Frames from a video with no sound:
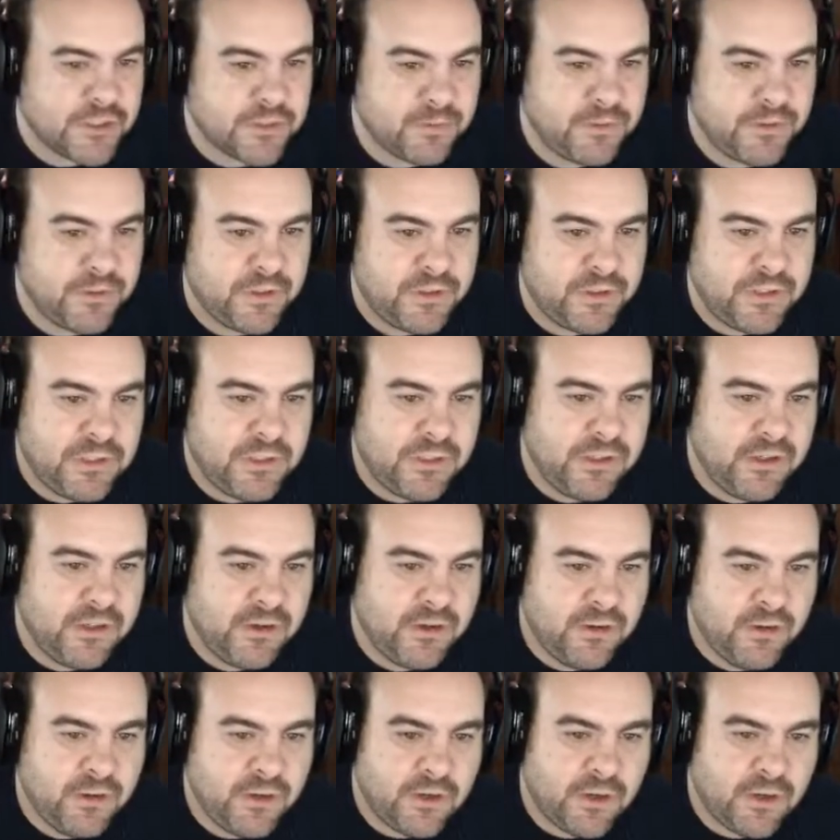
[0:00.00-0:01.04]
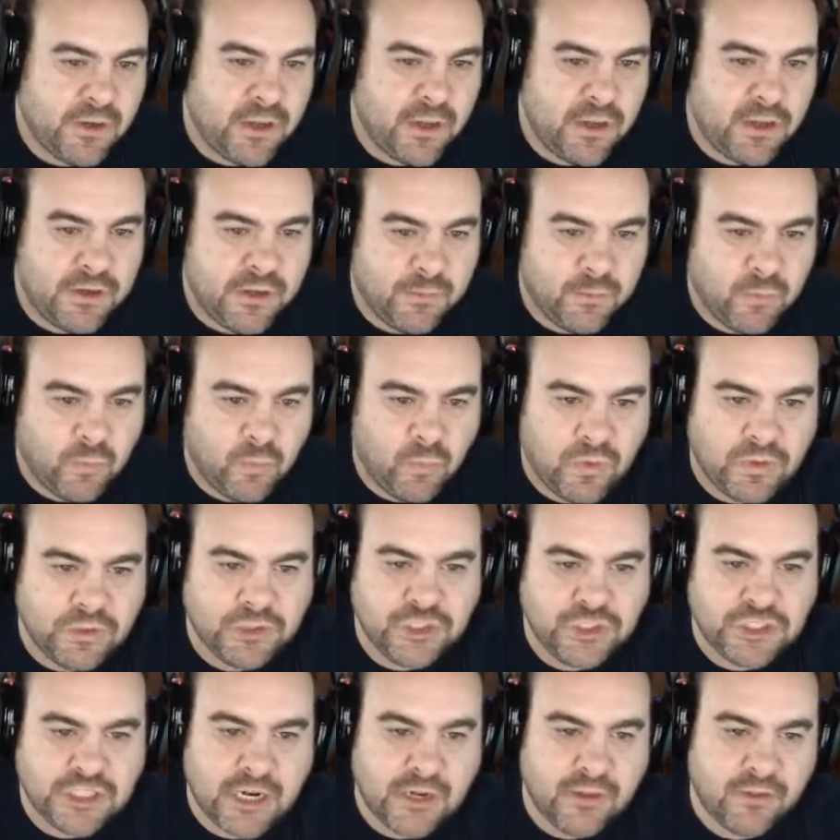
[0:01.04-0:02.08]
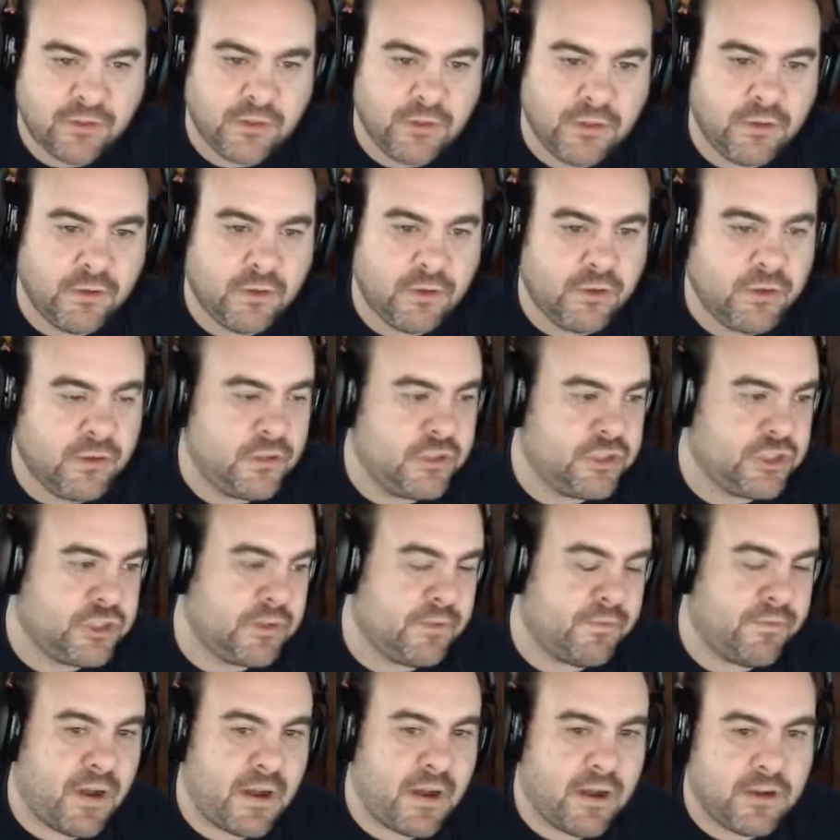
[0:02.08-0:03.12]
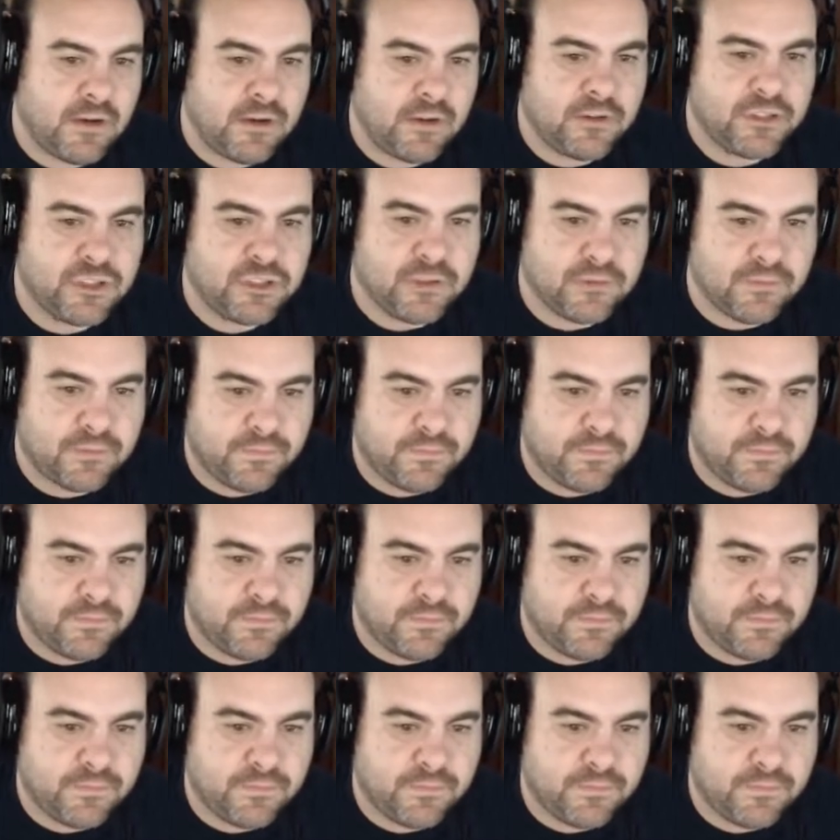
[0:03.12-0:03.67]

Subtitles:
of the year, number 1, Jalen Hood Schifino,